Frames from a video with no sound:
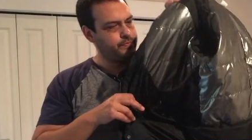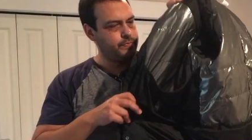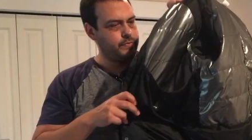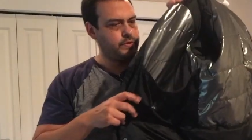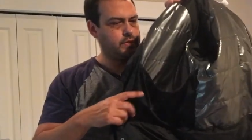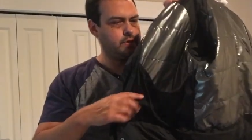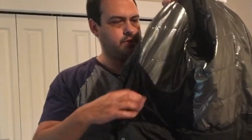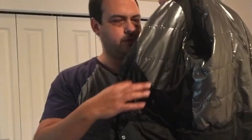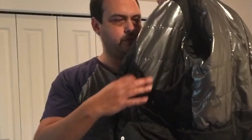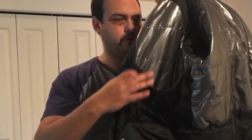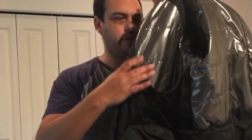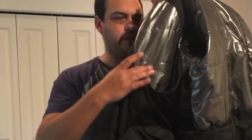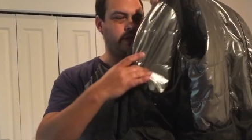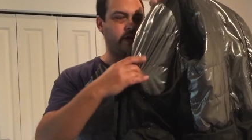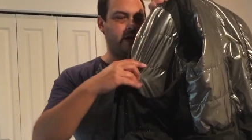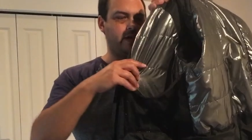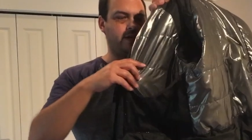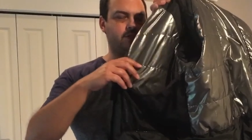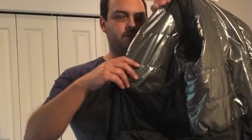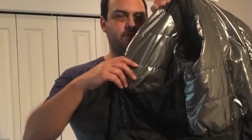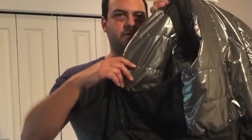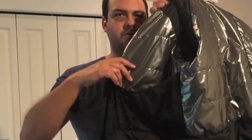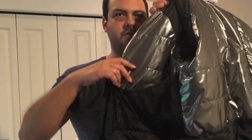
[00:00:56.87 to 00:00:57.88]
There's a
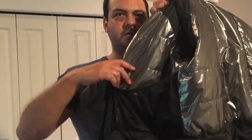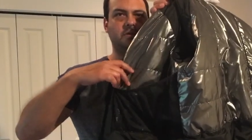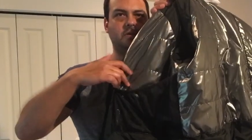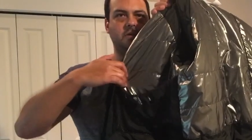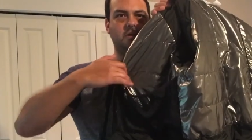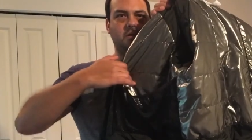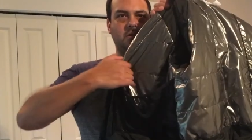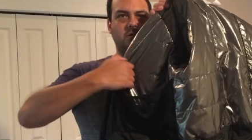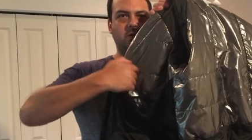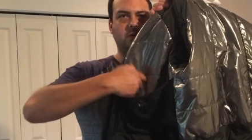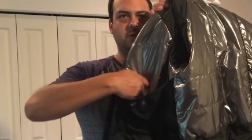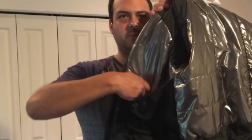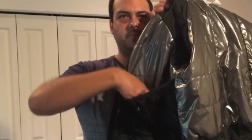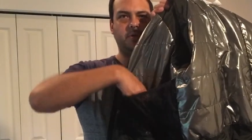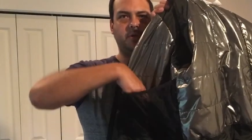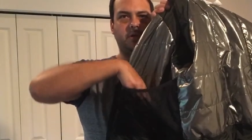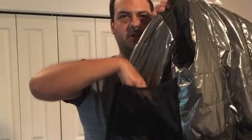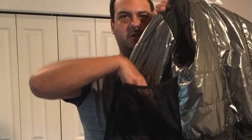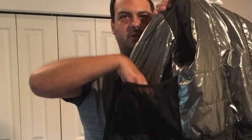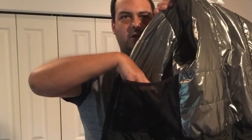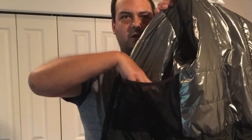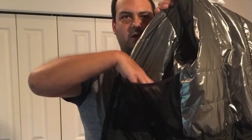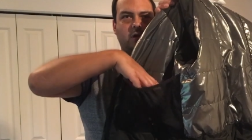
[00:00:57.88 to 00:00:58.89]
nice big
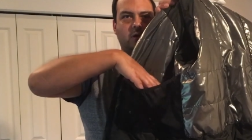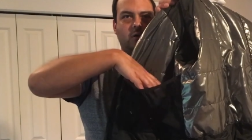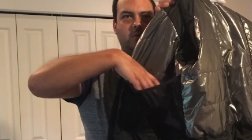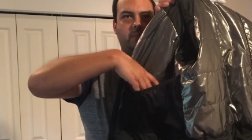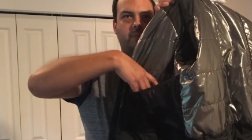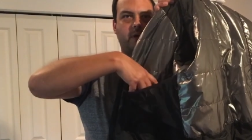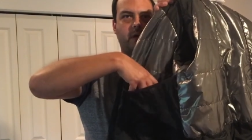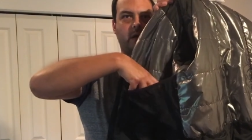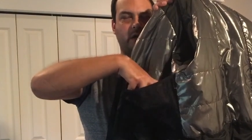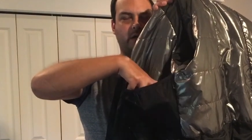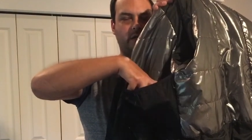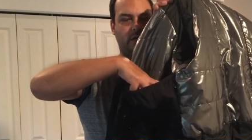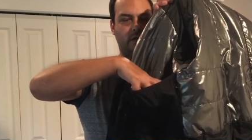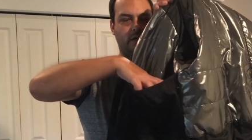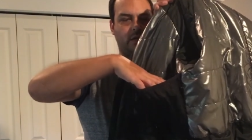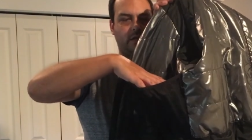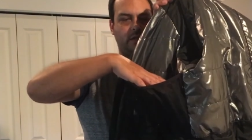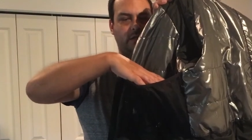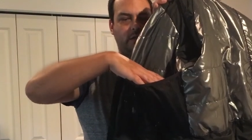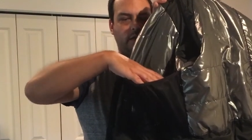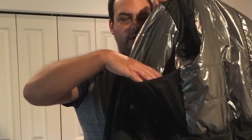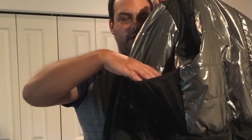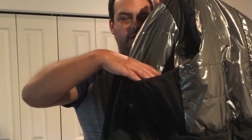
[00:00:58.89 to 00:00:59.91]
cargo pocket on
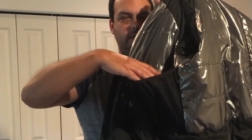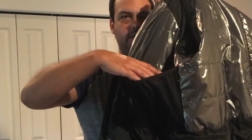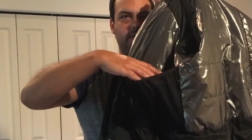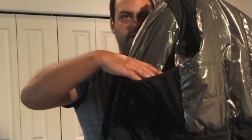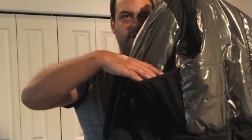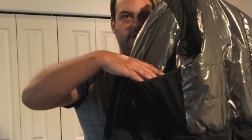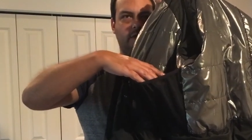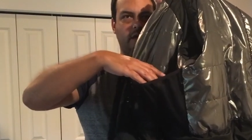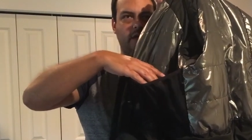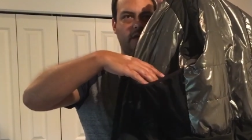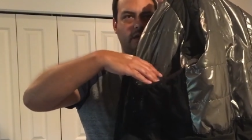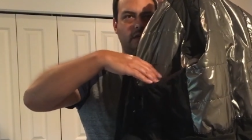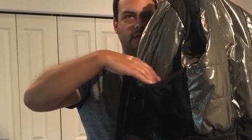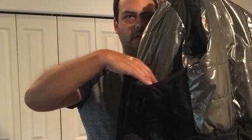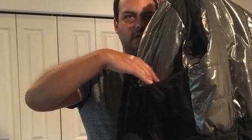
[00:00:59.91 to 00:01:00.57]
the inside.